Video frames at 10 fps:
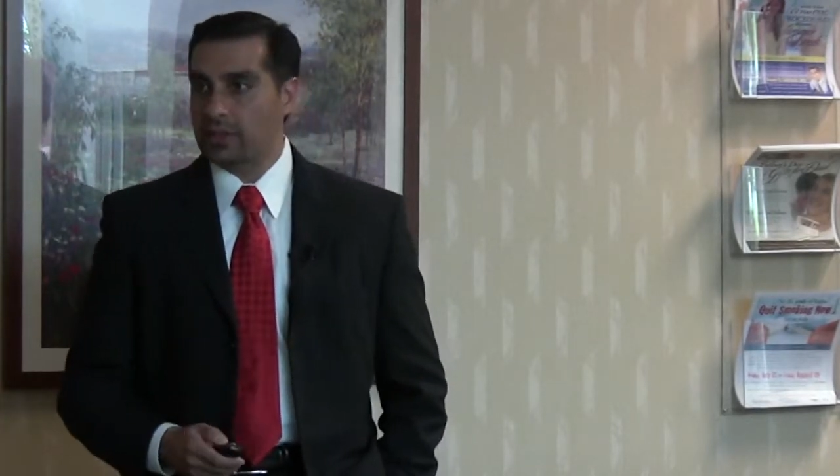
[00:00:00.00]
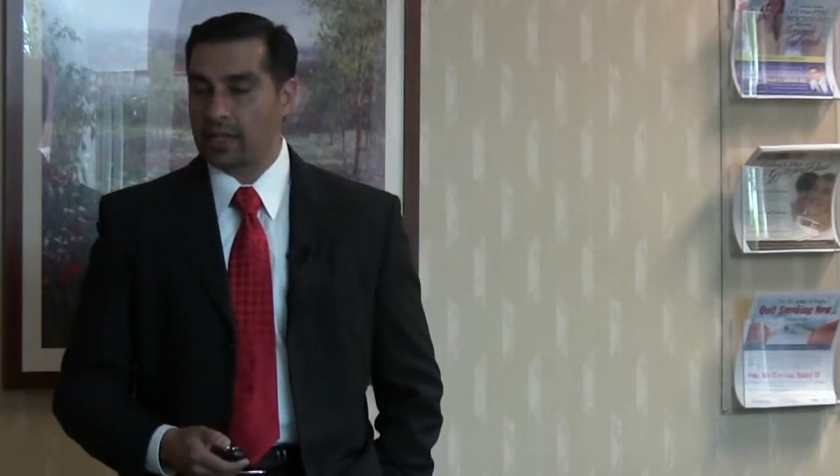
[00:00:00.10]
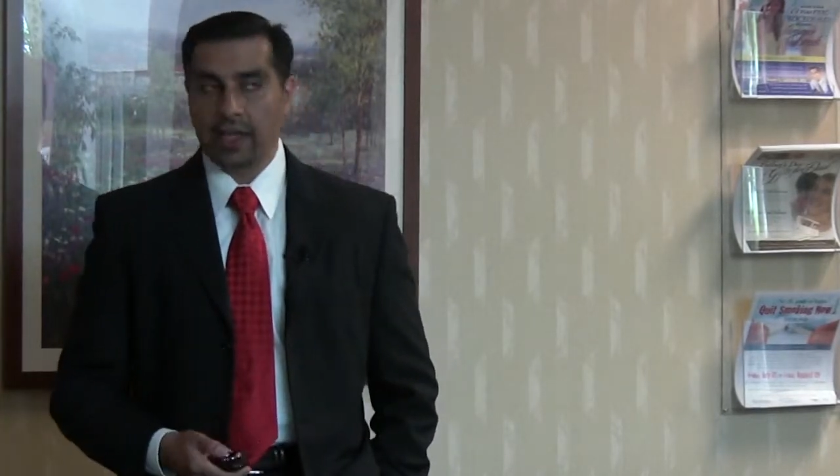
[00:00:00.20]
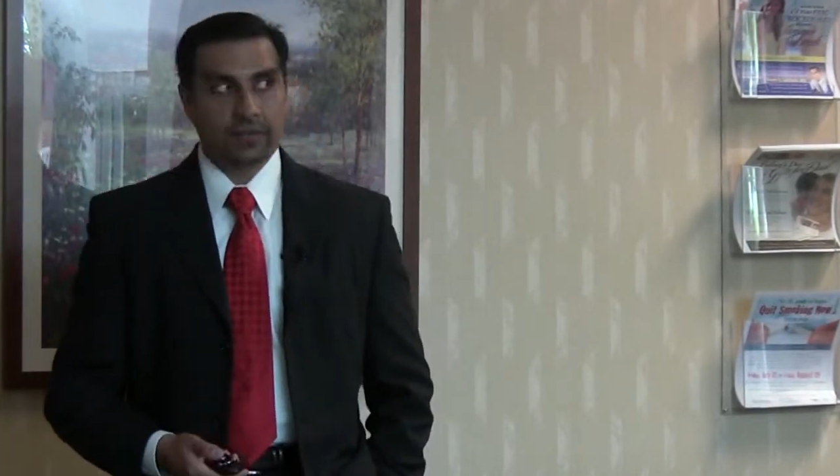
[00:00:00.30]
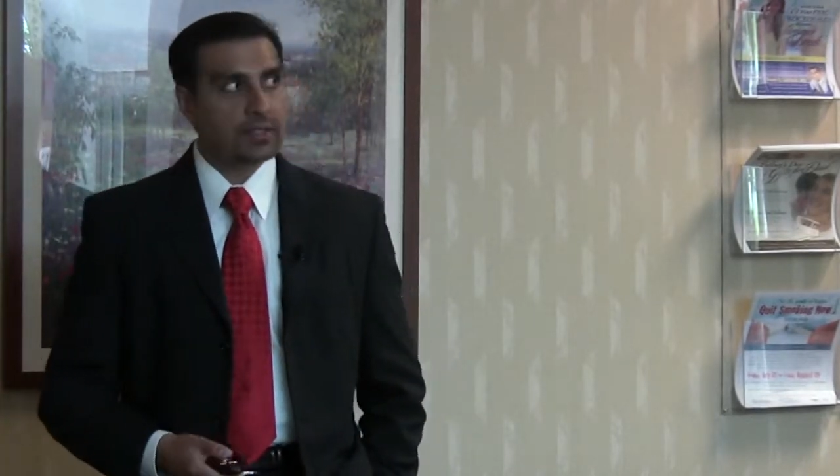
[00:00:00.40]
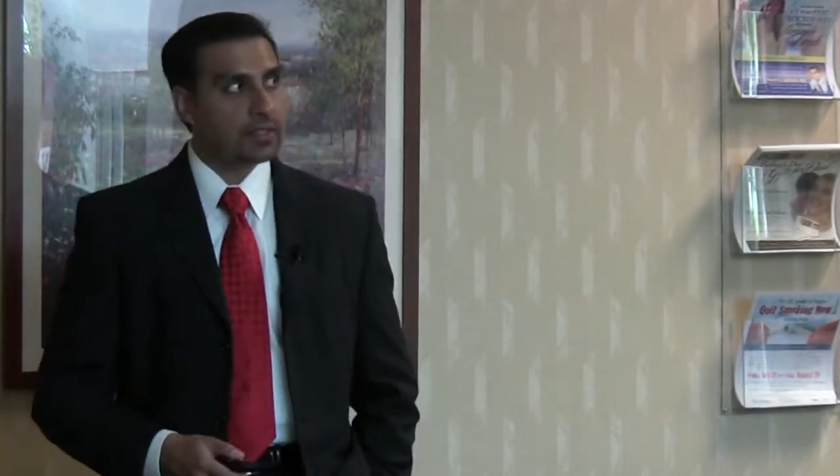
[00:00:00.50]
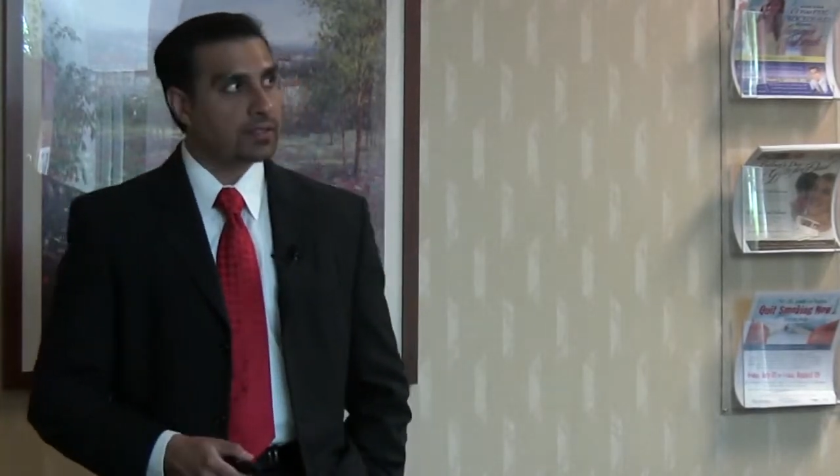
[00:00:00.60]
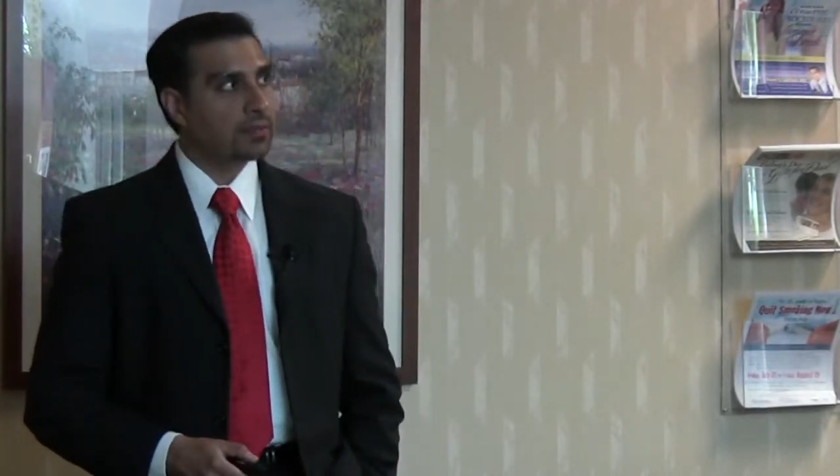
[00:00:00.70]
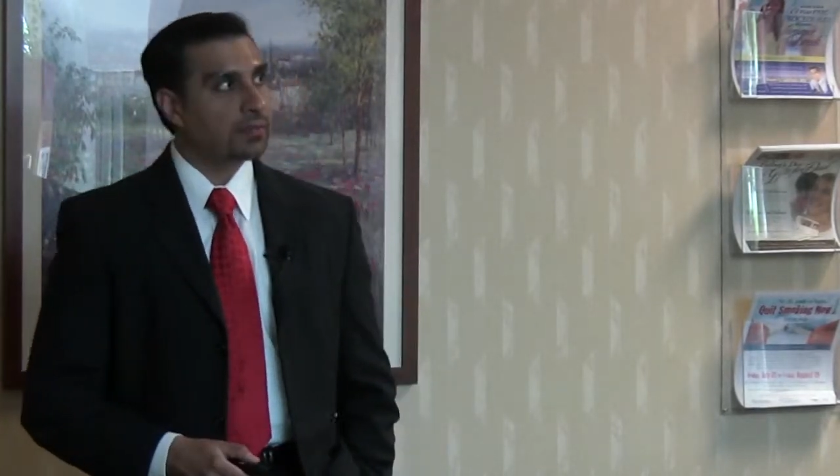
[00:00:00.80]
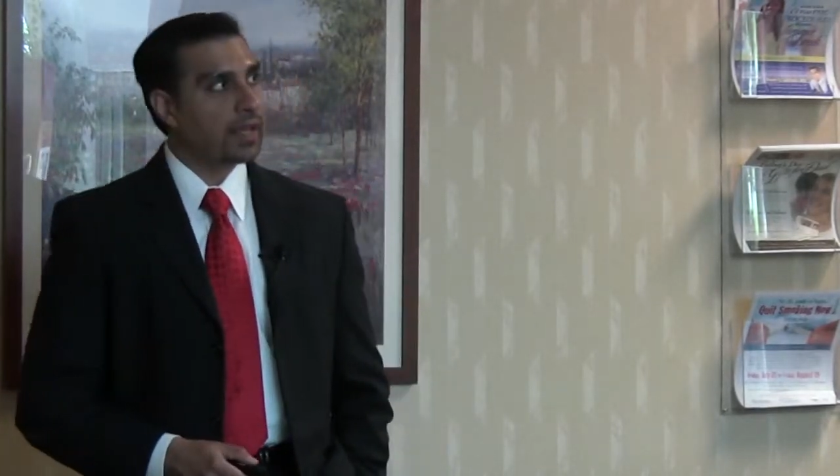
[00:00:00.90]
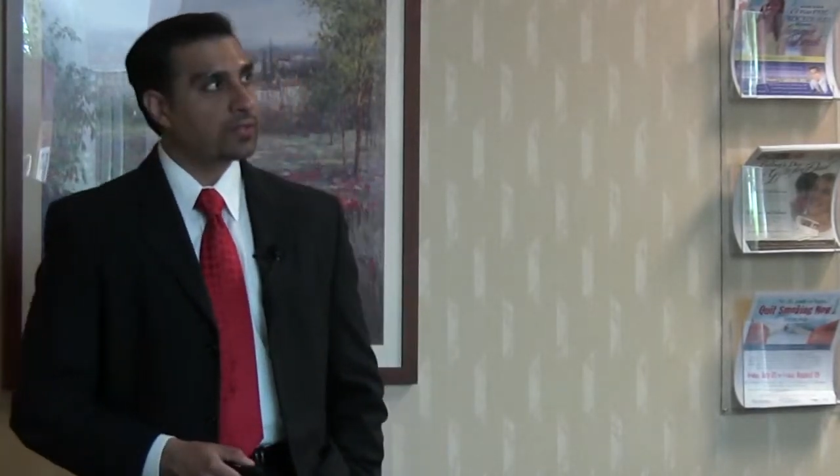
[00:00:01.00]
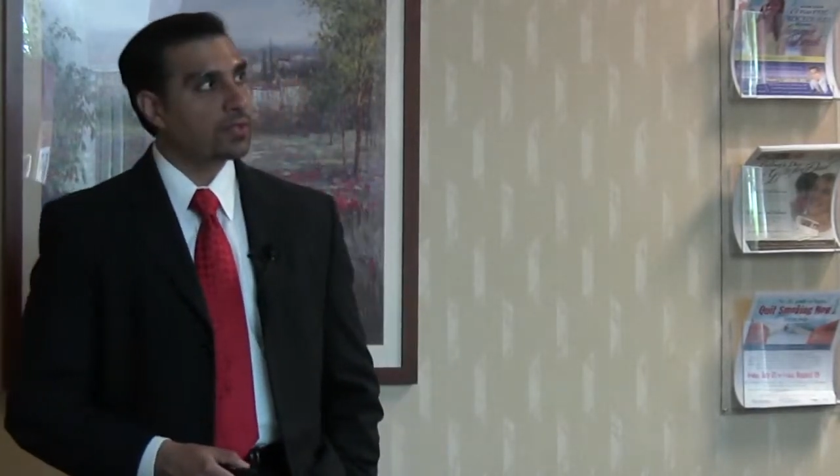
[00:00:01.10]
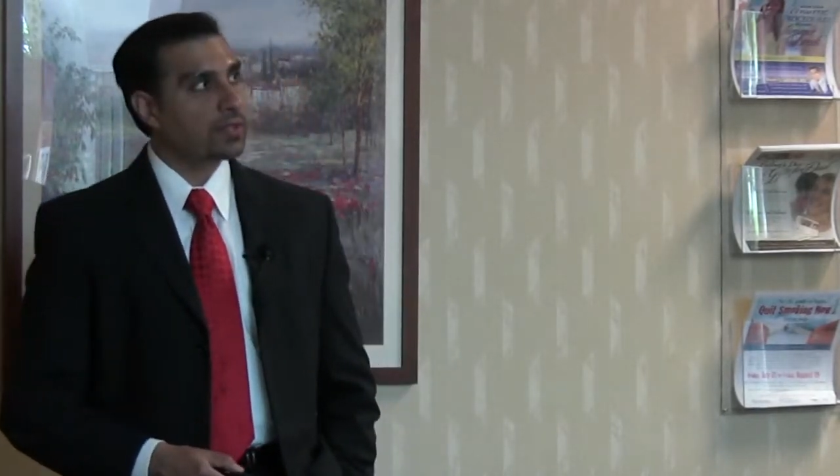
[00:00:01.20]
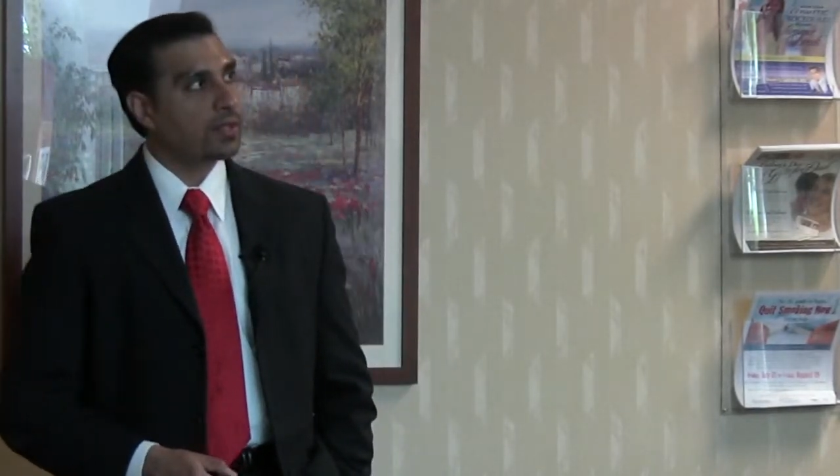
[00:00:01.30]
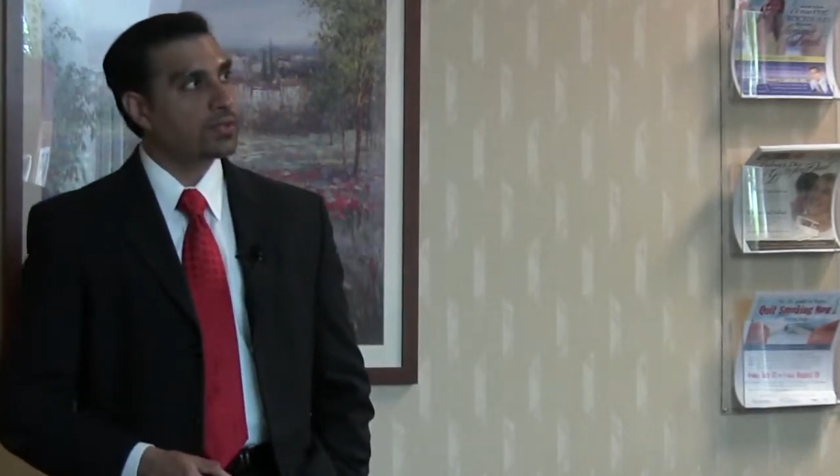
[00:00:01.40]
and I have seen some nice
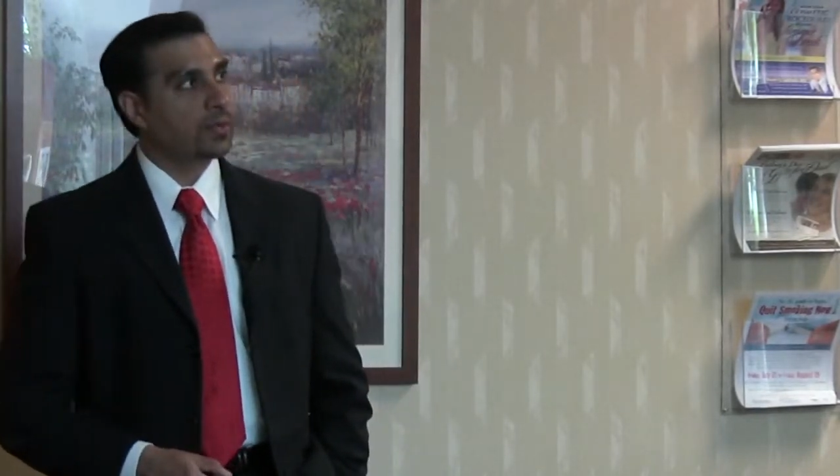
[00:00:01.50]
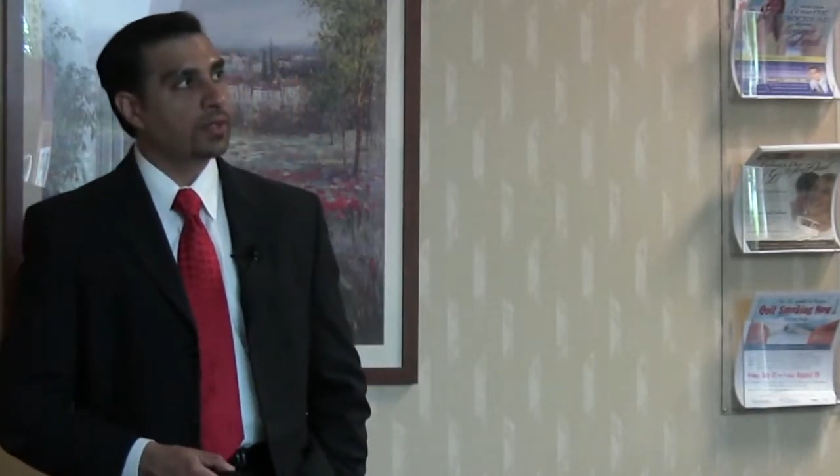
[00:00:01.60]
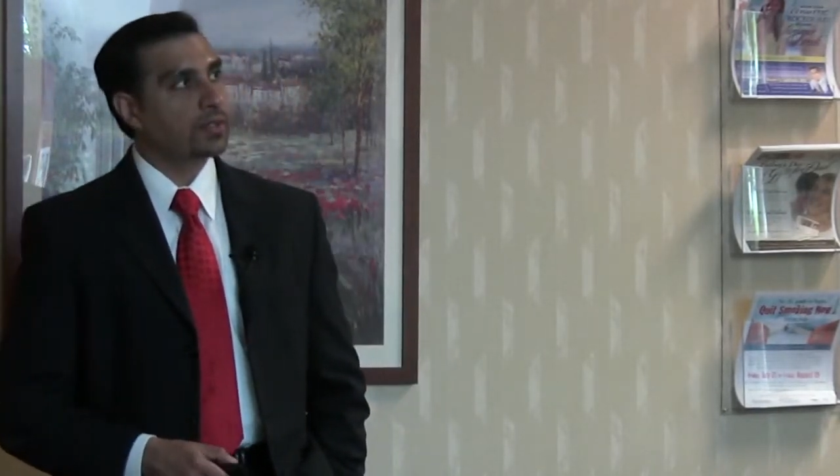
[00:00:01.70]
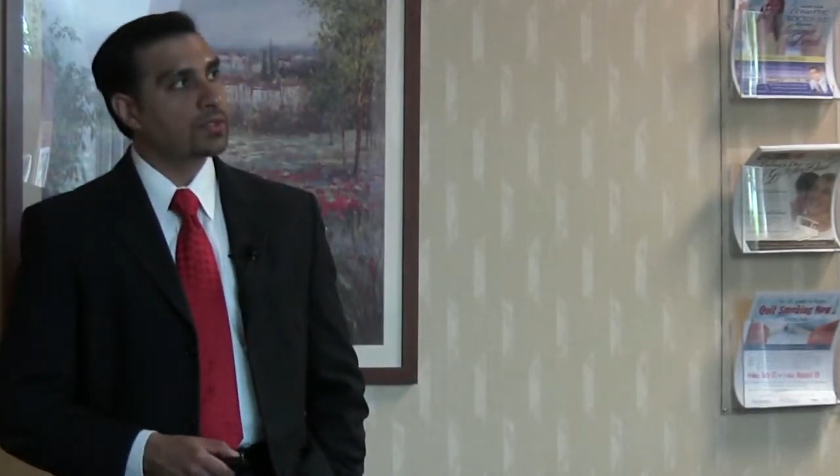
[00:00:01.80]
results with it.